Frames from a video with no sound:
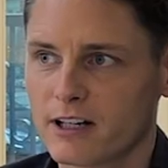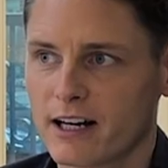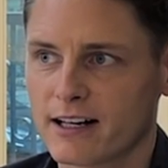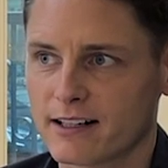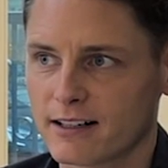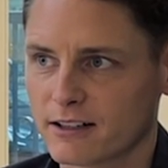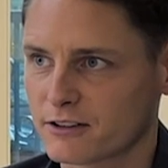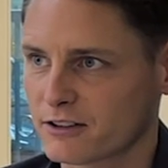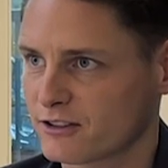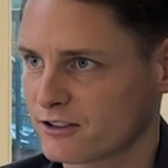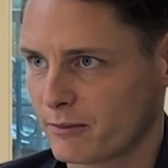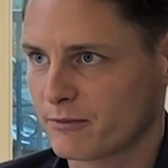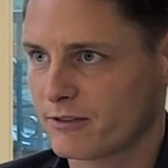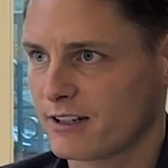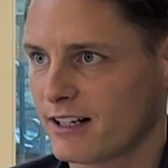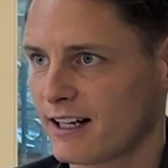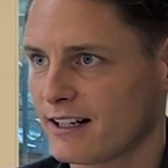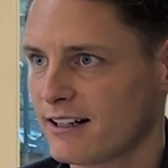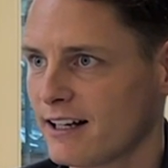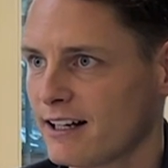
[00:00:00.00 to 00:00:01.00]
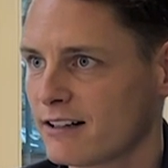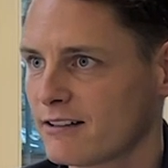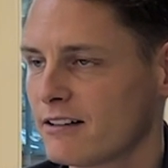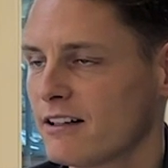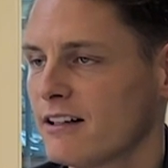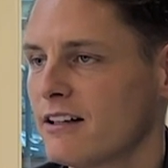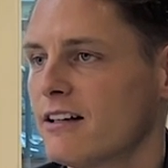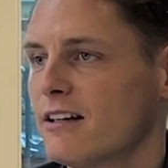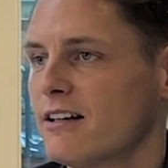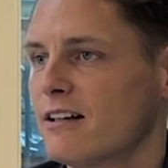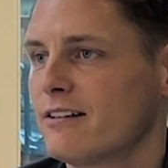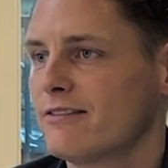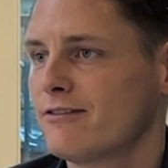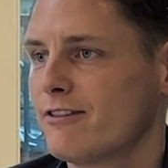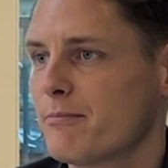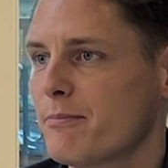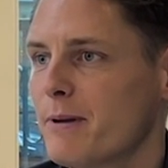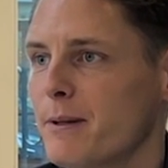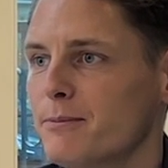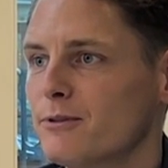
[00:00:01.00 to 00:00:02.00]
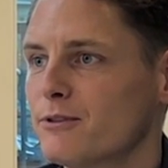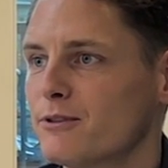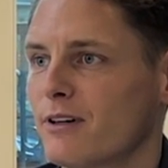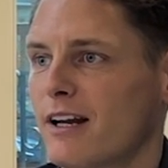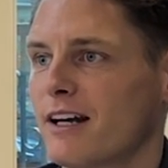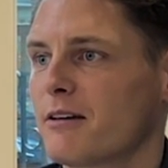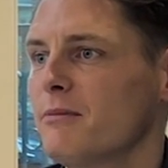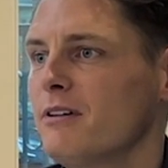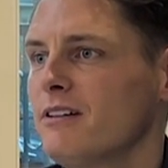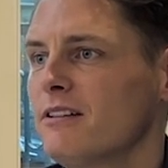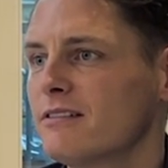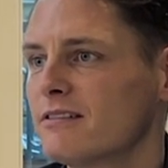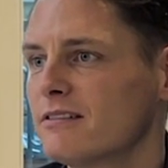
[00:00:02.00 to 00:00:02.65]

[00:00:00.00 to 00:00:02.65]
titles or something like that for people to like me.